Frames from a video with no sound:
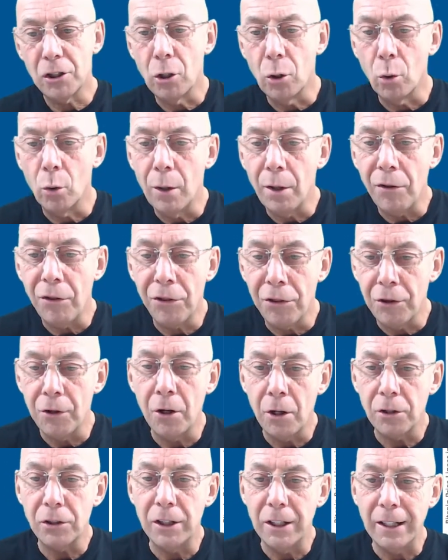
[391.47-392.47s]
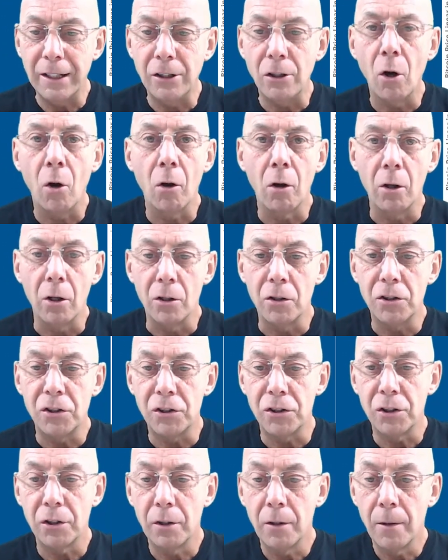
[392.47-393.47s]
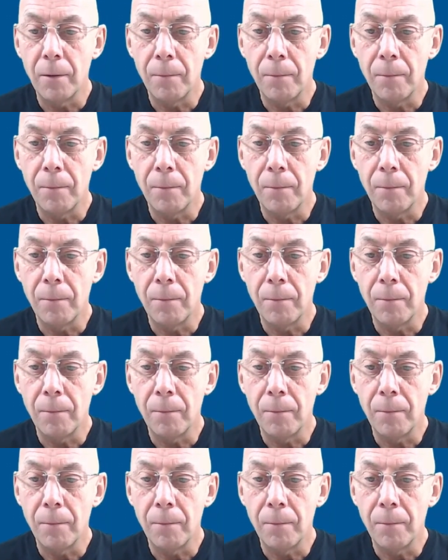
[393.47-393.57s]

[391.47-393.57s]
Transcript: call it $30